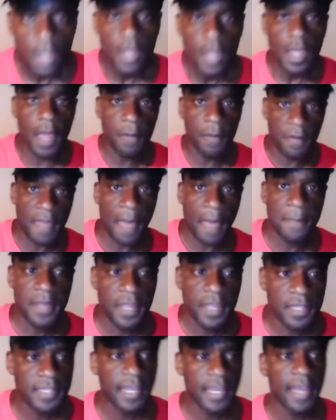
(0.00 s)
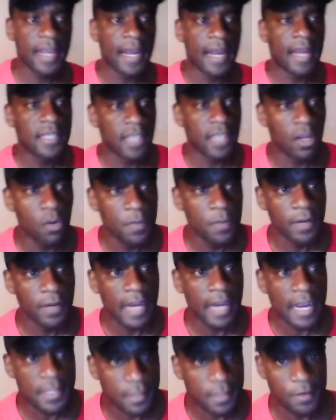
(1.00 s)
And with that being said, guys, I hope you
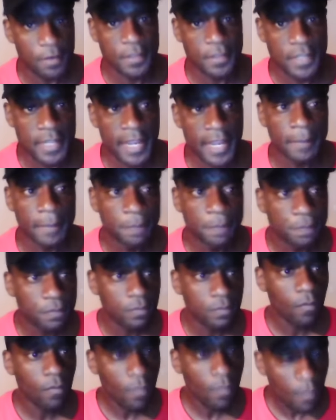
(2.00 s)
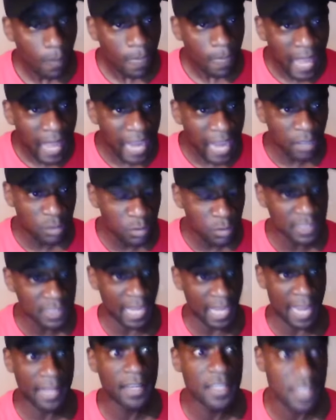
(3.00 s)
guys learned today how to
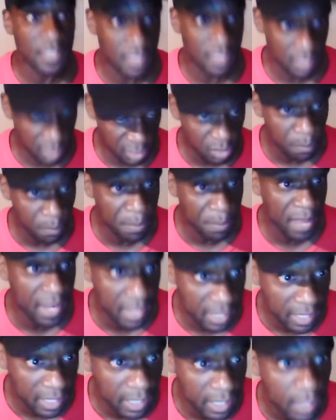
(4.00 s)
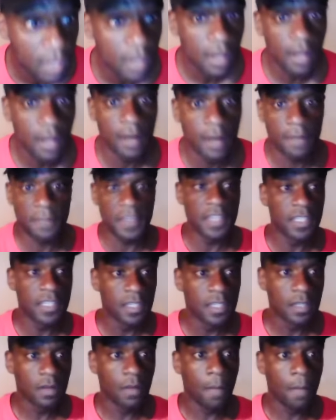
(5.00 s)
silence the stupidity of these
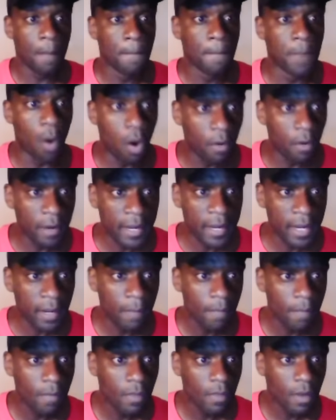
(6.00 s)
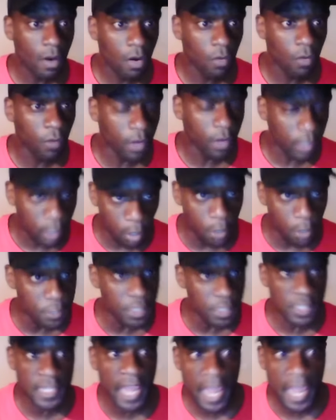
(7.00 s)
boring,
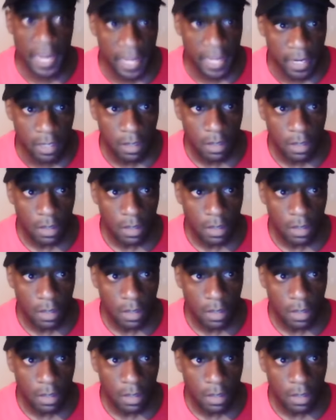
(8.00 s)
regurgitated